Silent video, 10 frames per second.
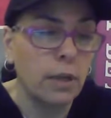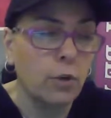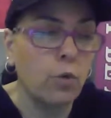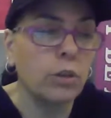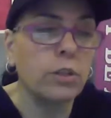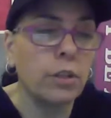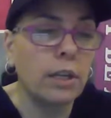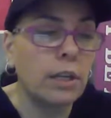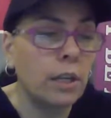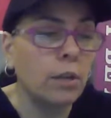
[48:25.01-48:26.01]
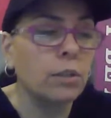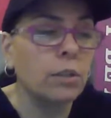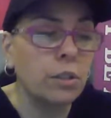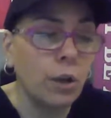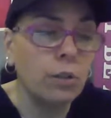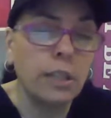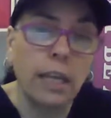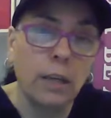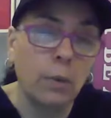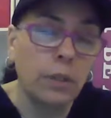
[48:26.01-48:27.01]
nor to the guilt
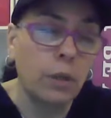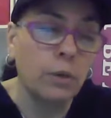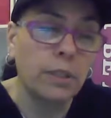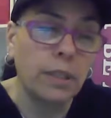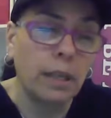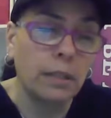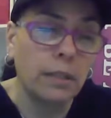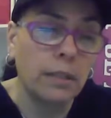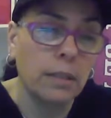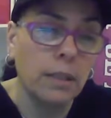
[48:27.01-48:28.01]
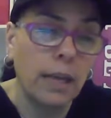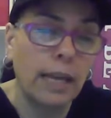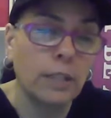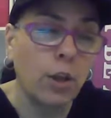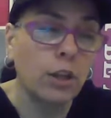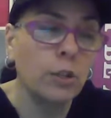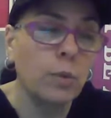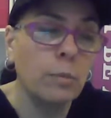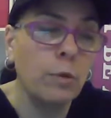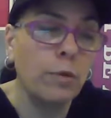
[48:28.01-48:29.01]
associated with those sins, as long as
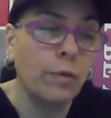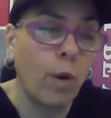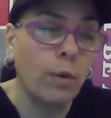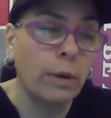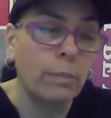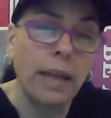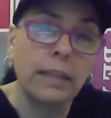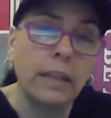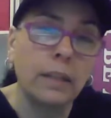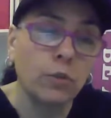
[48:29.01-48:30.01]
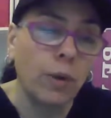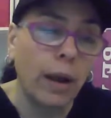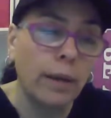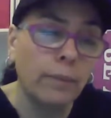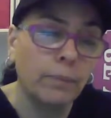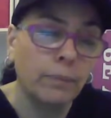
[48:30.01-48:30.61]
we move forward and make things right.